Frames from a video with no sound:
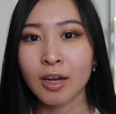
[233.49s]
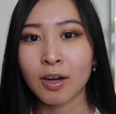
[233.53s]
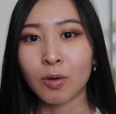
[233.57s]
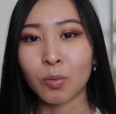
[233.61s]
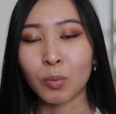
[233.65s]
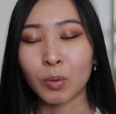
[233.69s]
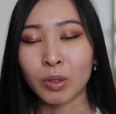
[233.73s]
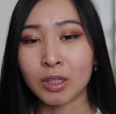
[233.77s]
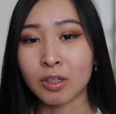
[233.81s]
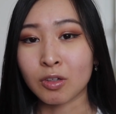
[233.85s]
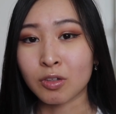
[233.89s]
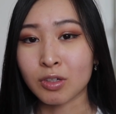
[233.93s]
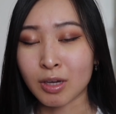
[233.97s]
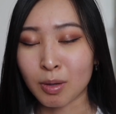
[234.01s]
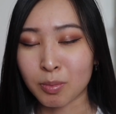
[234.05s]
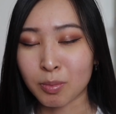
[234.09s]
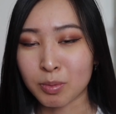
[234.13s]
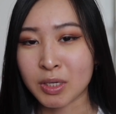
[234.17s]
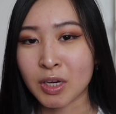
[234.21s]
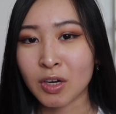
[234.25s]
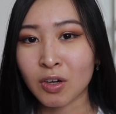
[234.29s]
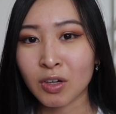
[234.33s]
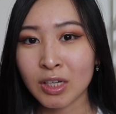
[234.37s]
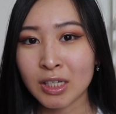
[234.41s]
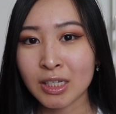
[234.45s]
with your
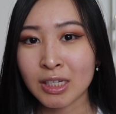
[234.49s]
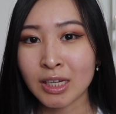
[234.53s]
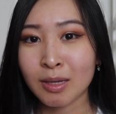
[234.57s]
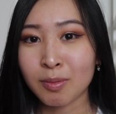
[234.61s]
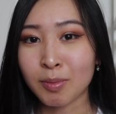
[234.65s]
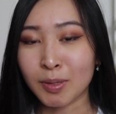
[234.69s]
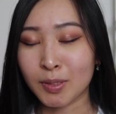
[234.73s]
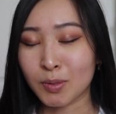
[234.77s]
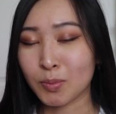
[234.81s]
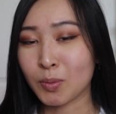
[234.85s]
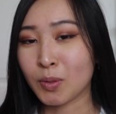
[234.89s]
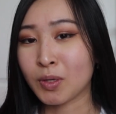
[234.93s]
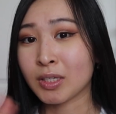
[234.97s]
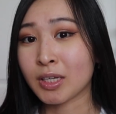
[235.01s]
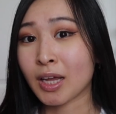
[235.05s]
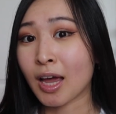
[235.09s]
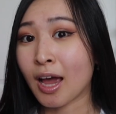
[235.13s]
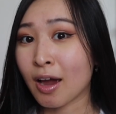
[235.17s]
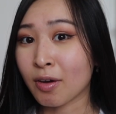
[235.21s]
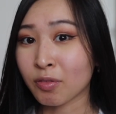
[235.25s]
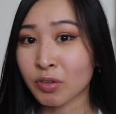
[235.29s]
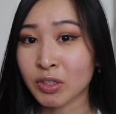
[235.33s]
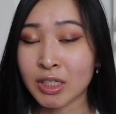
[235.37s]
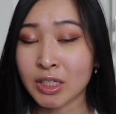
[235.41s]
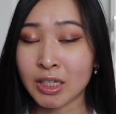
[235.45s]
cybersecurity team as well as
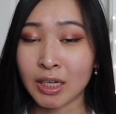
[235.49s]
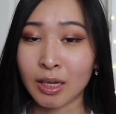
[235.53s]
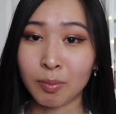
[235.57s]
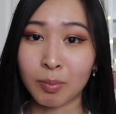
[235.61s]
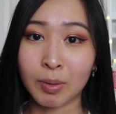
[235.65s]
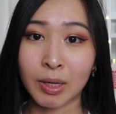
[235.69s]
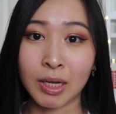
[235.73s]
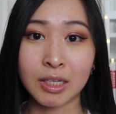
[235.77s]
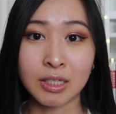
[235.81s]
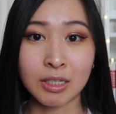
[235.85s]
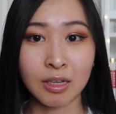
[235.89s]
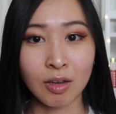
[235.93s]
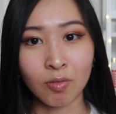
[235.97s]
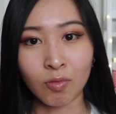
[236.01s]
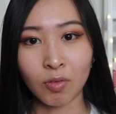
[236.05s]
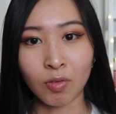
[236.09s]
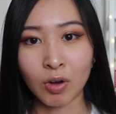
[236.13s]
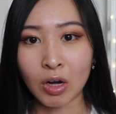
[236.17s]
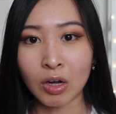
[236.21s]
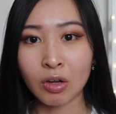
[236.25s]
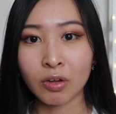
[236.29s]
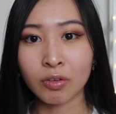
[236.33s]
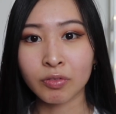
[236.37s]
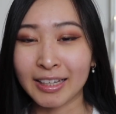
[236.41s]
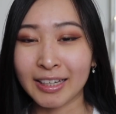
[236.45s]
every team that is
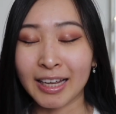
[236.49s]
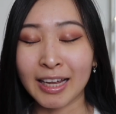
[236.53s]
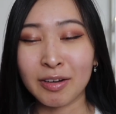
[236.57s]
involved.